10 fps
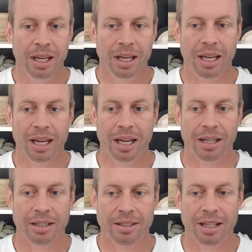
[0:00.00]

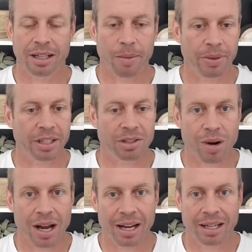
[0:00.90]
And did a couple things
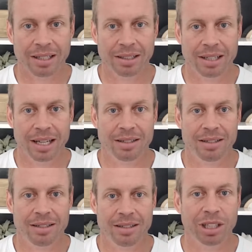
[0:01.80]
right and had
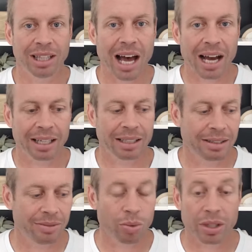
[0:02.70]
some good luck
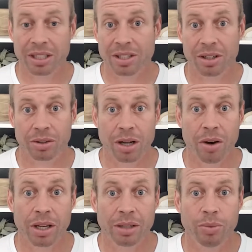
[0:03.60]
and really started
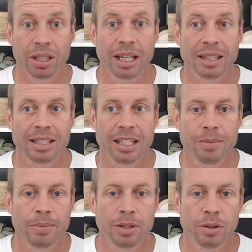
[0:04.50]
growing. And we got the
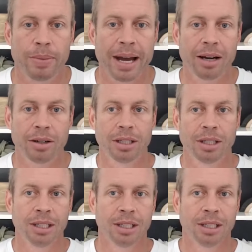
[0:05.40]
team up to about